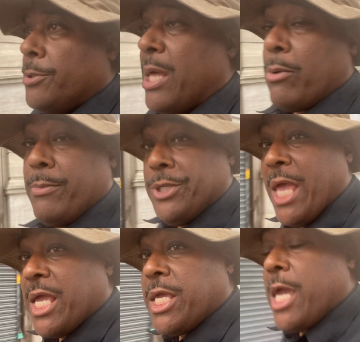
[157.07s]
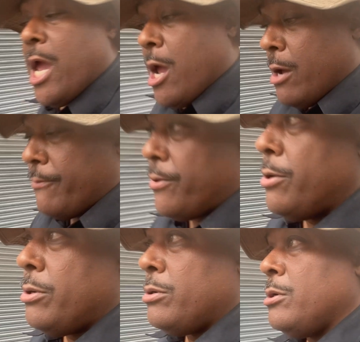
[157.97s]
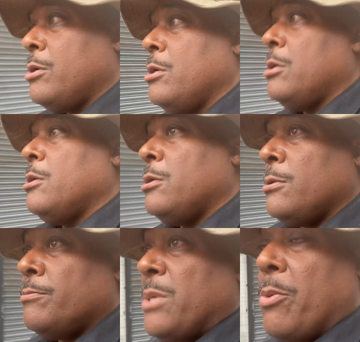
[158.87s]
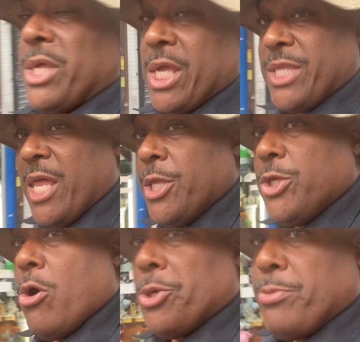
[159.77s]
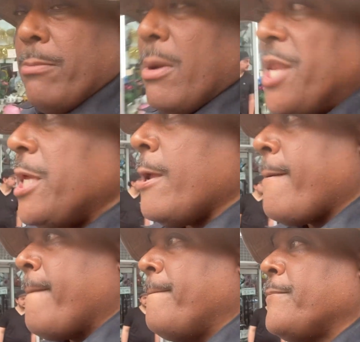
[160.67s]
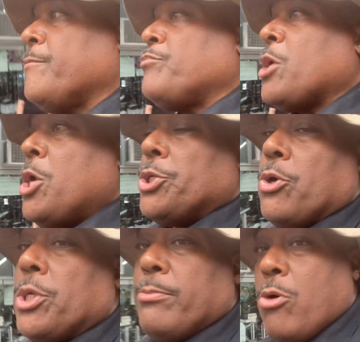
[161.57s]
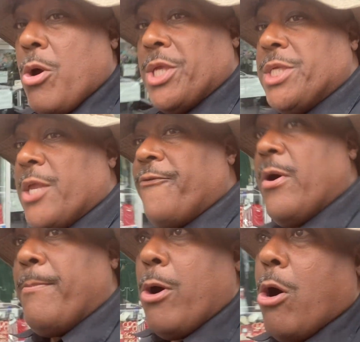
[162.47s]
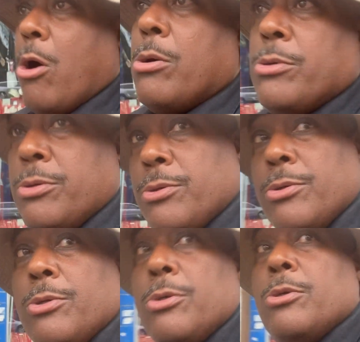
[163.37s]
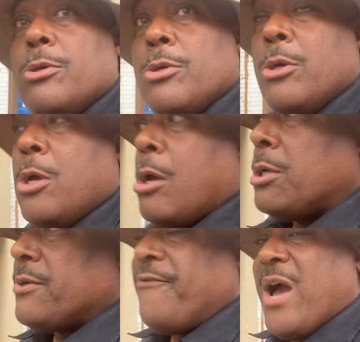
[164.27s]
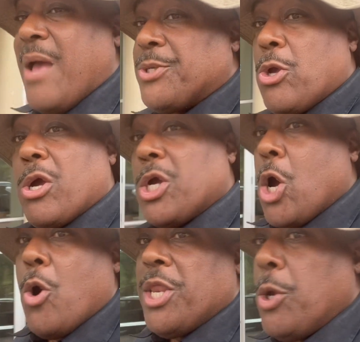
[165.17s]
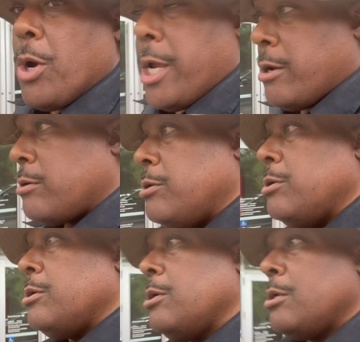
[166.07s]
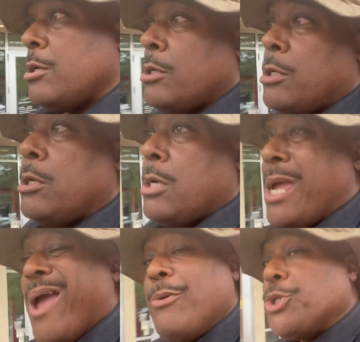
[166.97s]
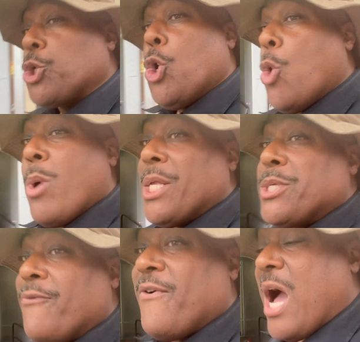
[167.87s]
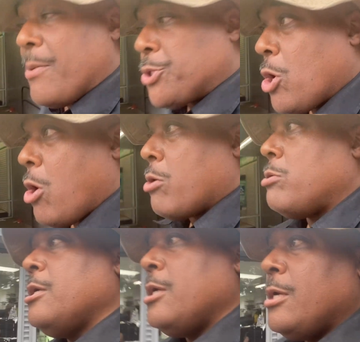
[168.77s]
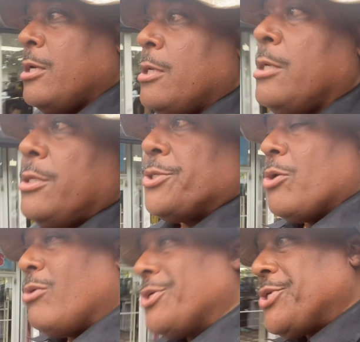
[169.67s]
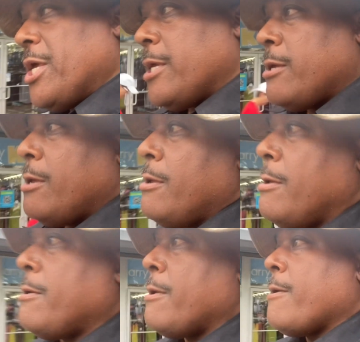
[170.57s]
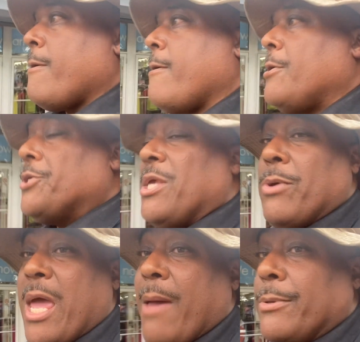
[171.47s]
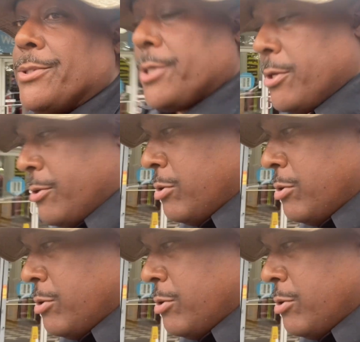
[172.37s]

They want to be taken care of. They want to get that endorsement money. So it's more than just football. The five-star can go anywhere. Every school wants a five-star. So we'll see. See what happens.